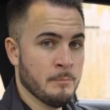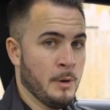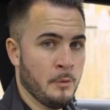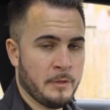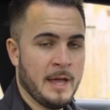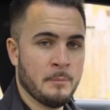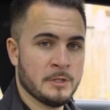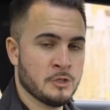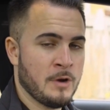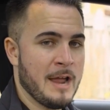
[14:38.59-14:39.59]
Both come
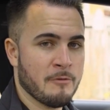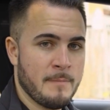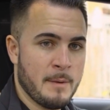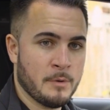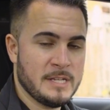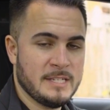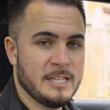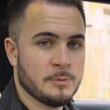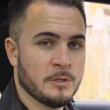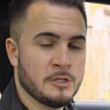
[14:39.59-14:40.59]
with driver memory
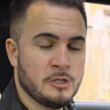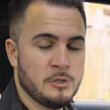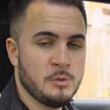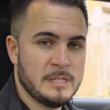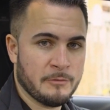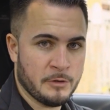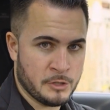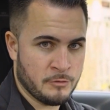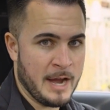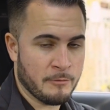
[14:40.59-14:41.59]
seats with two
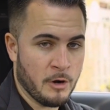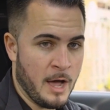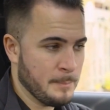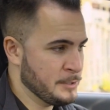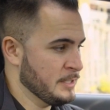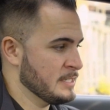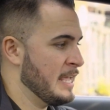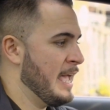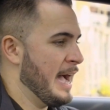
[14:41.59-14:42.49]
different driver options.